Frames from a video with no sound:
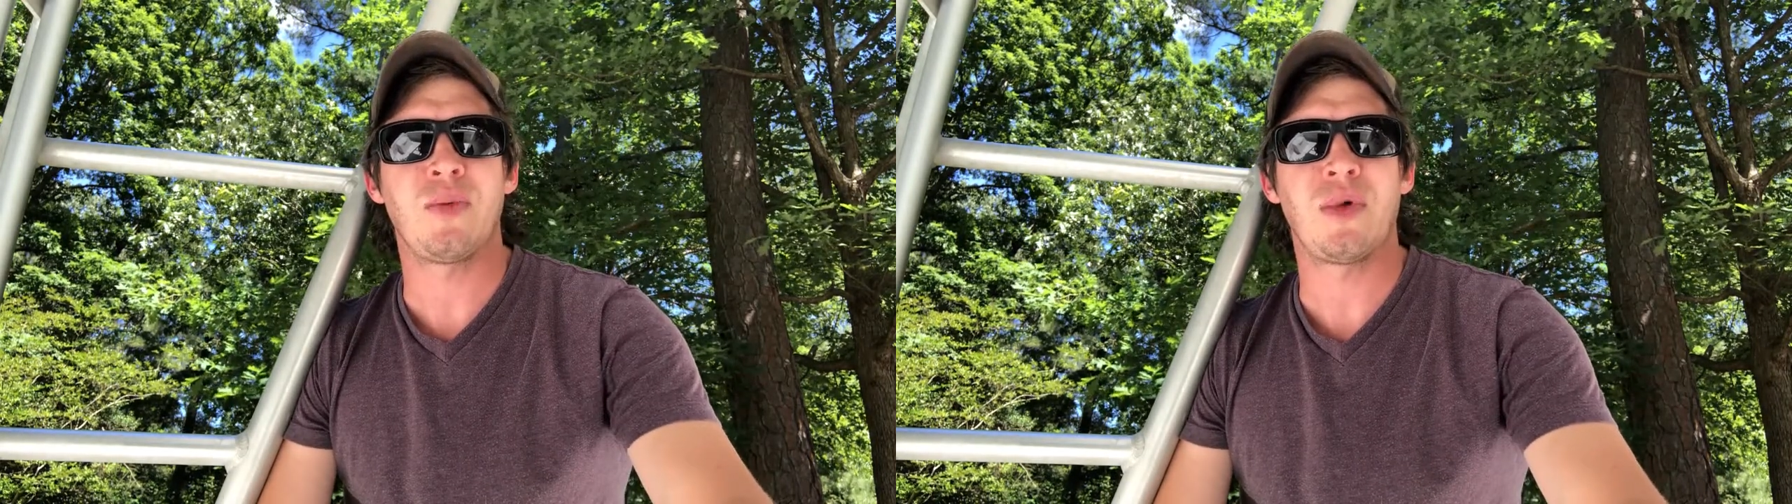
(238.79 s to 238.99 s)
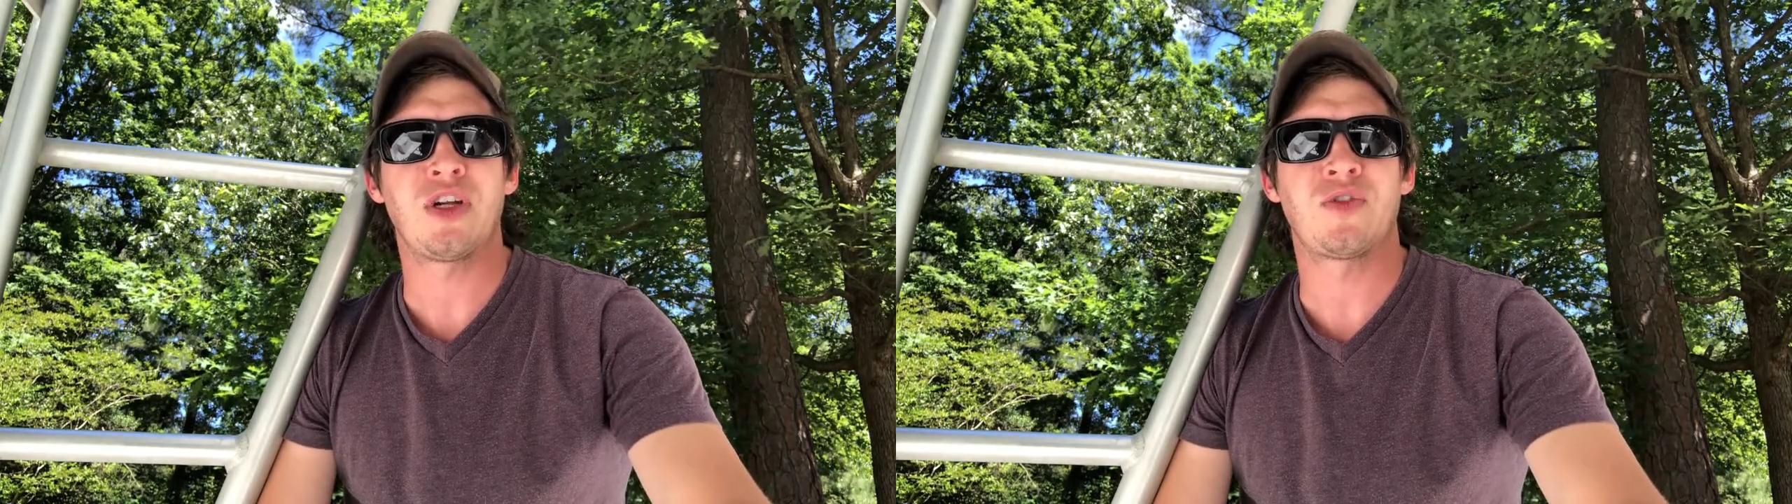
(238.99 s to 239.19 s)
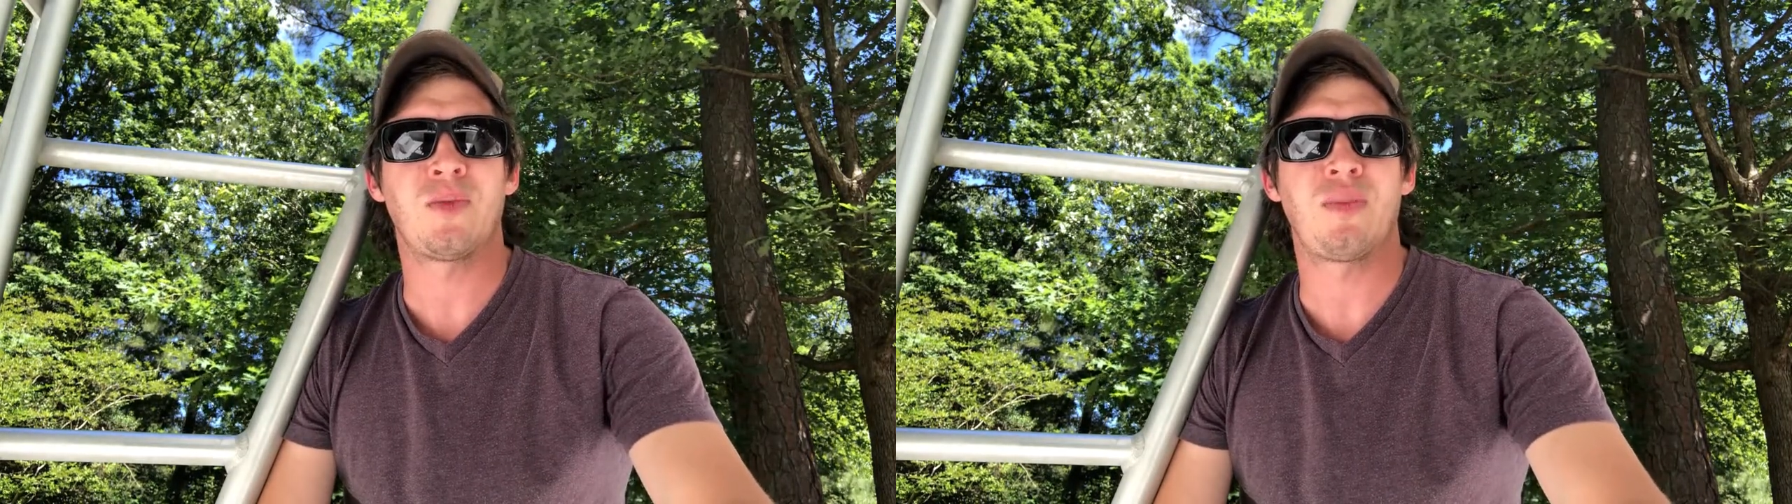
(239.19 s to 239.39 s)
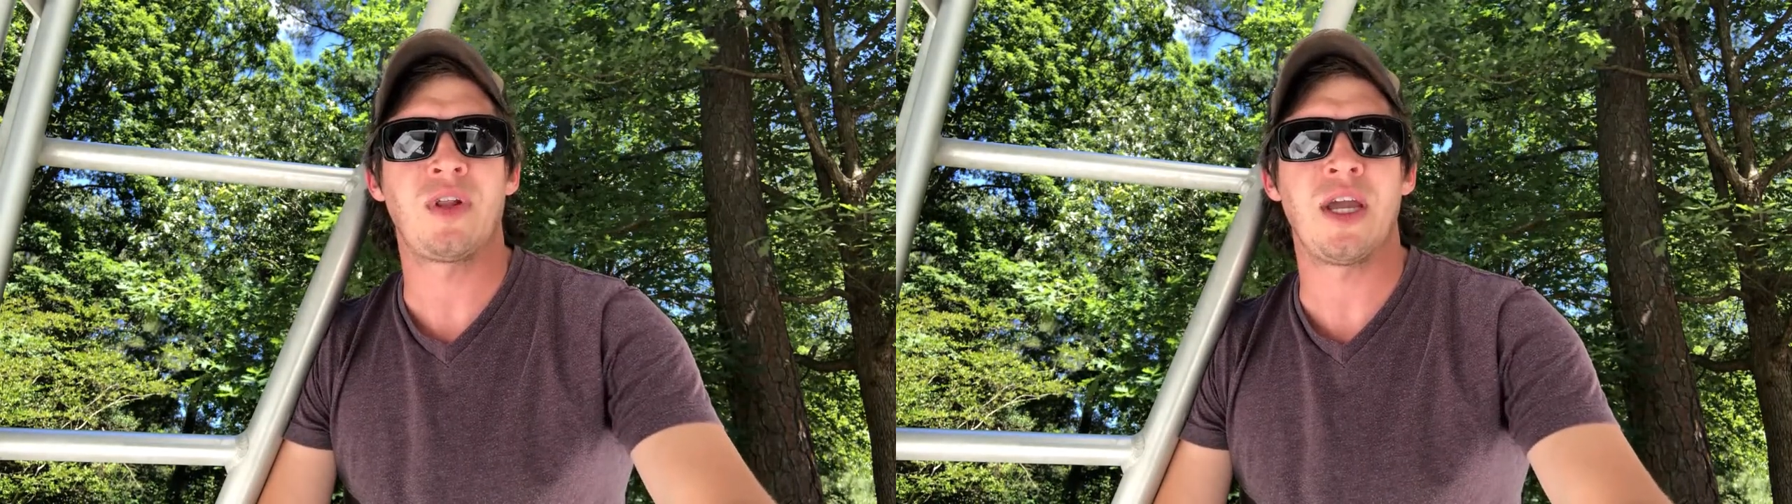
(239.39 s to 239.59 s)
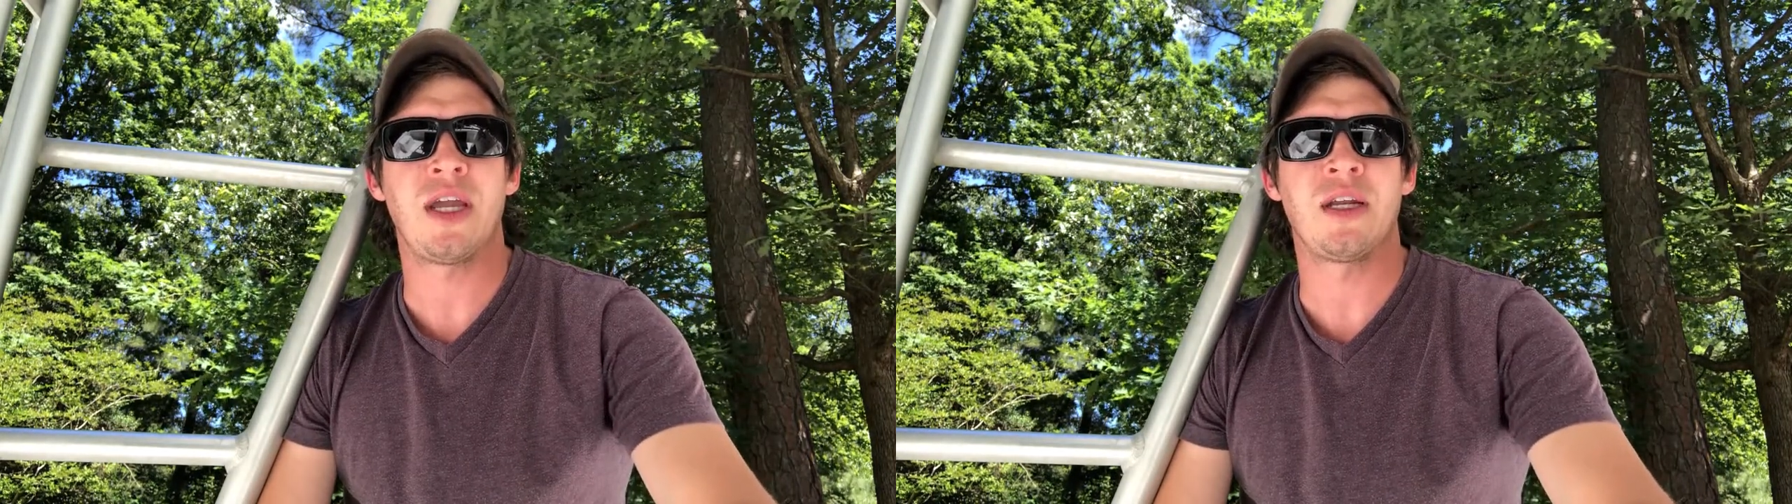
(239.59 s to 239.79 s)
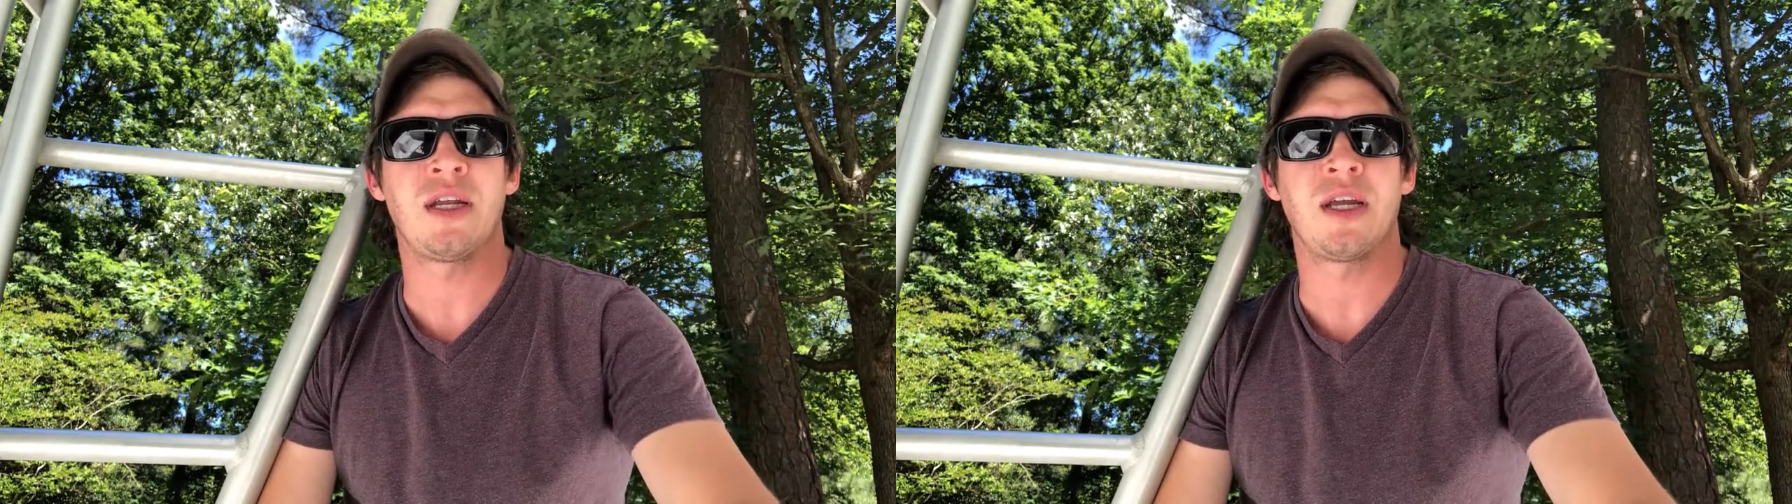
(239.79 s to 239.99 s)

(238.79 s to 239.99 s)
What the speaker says: much for playing.